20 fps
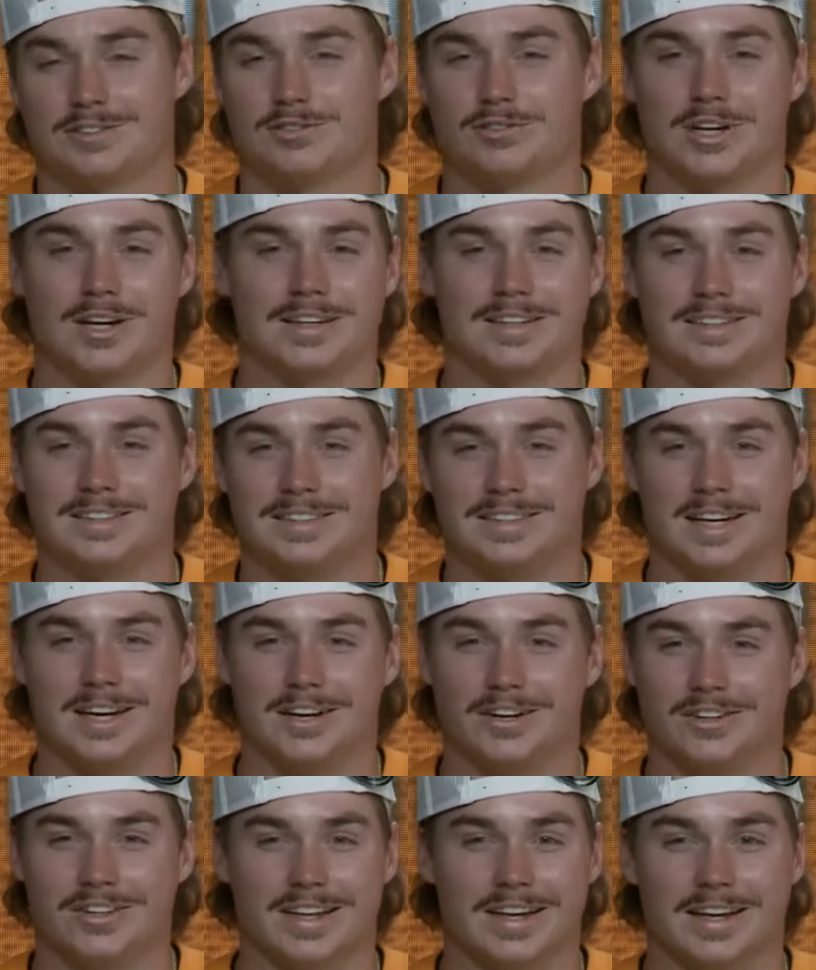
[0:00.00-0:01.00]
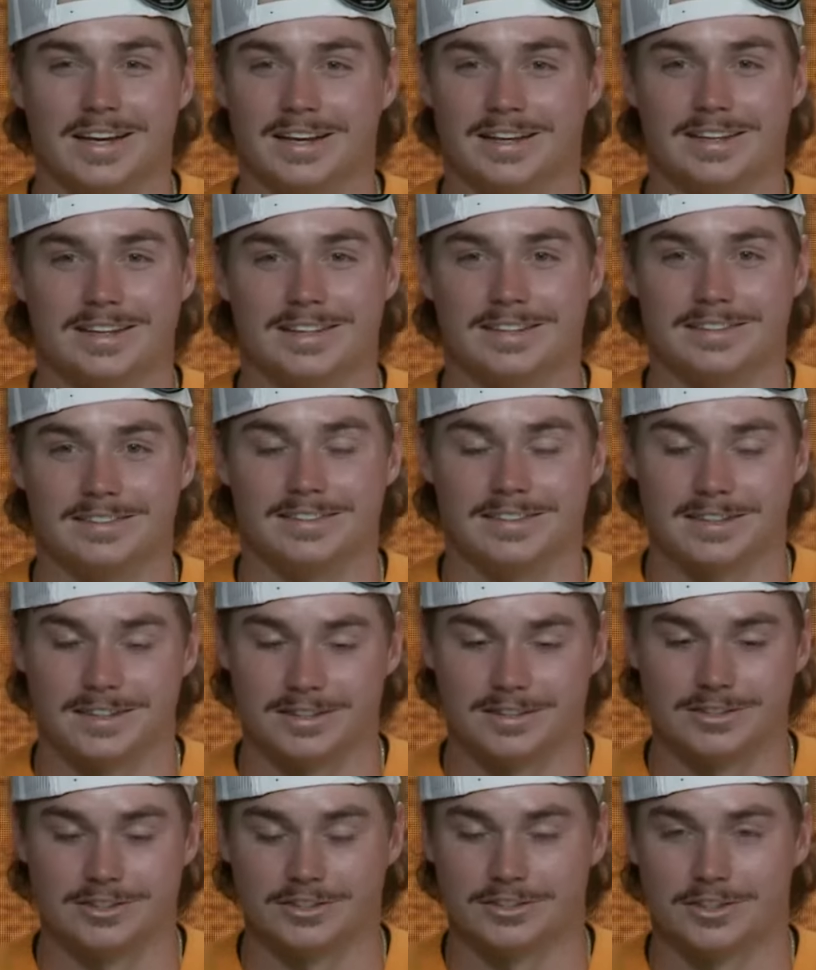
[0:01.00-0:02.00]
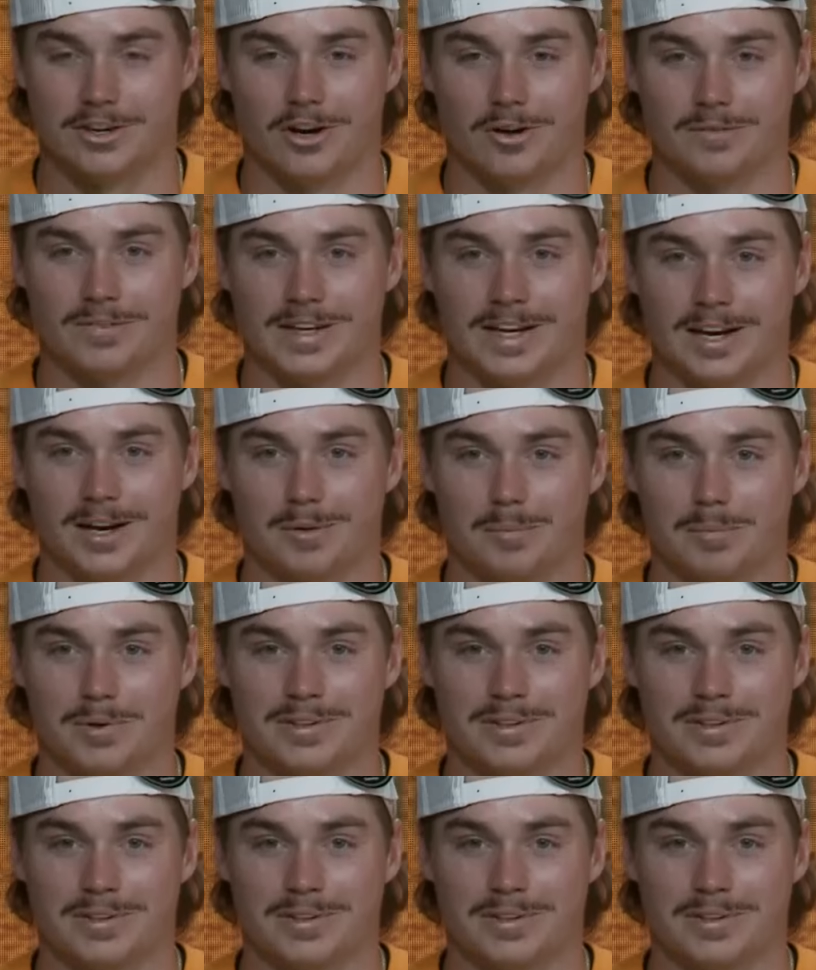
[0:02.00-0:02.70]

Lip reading: tried to channel that and just calm down,